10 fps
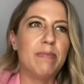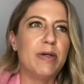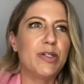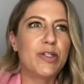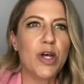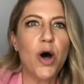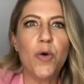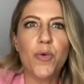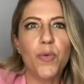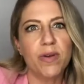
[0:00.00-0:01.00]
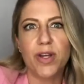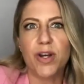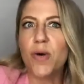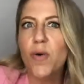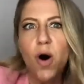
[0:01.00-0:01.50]
So,
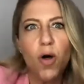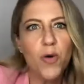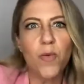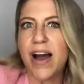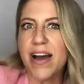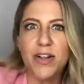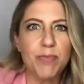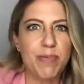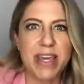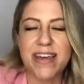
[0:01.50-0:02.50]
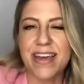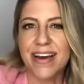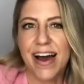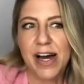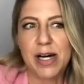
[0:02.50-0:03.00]
all the while being
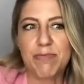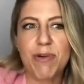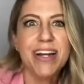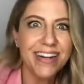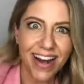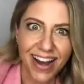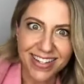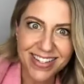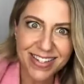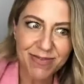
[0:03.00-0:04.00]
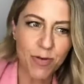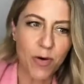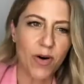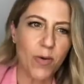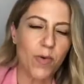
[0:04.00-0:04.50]
recognized
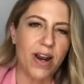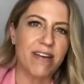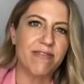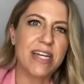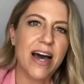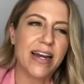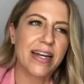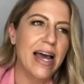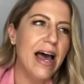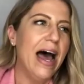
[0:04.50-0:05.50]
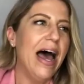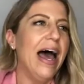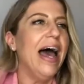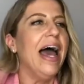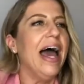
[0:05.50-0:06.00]
for what I've done.
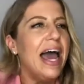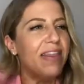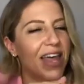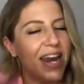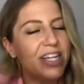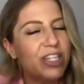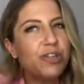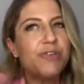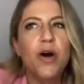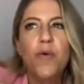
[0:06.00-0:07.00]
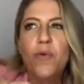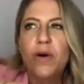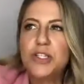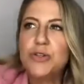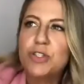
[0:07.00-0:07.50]
And then, as you know,
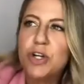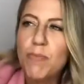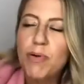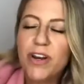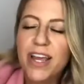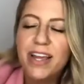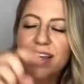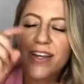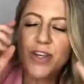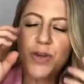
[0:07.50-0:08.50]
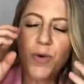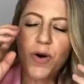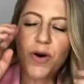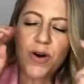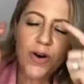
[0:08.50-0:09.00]
once you start putting
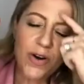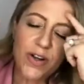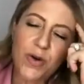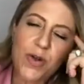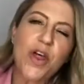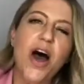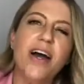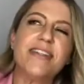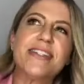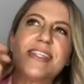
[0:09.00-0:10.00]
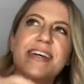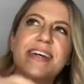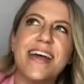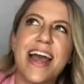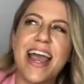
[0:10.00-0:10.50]
your thoughts
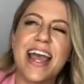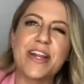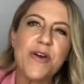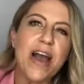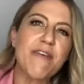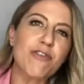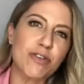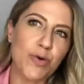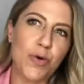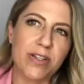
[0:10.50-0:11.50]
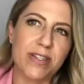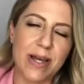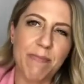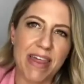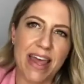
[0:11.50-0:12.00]
and your effort towards
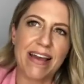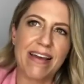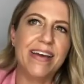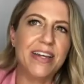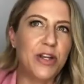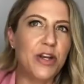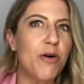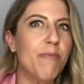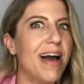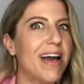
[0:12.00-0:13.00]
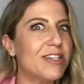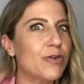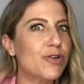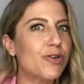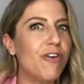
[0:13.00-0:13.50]
something, my
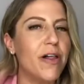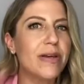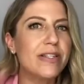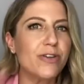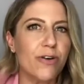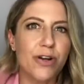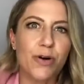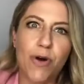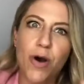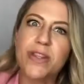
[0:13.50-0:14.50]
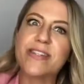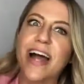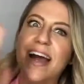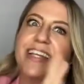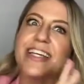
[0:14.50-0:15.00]
social following started to grow and the
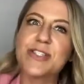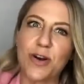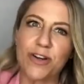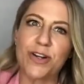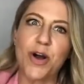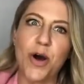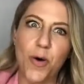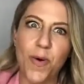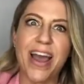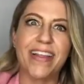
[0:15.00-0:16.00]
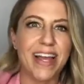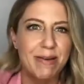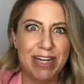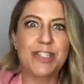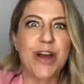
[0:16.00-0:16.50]
styling started to go away. Like
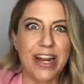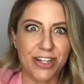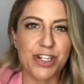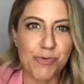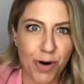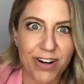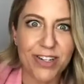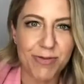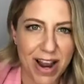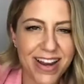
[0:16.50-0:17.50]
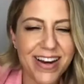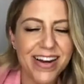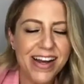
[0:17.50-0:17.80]
my strategy worked, right?